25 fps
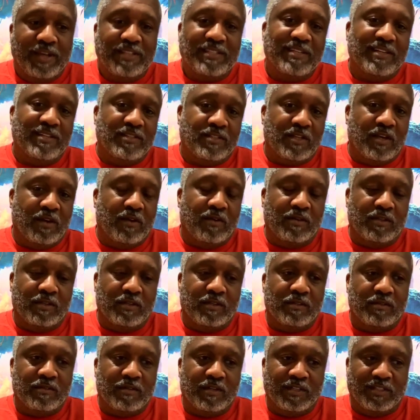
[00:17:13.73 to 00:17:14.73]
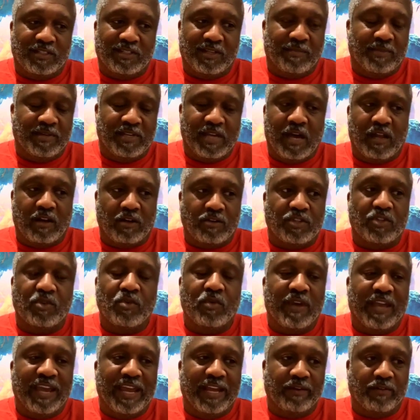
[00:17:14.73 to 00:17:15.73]
Resonance only, because some of y'all are
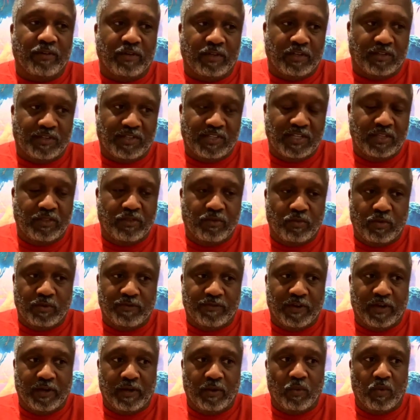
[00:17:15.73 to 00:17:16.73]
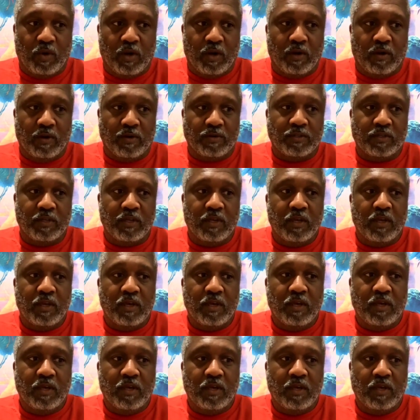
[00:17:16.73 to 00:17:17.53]
too ignorant to see through the fucking words.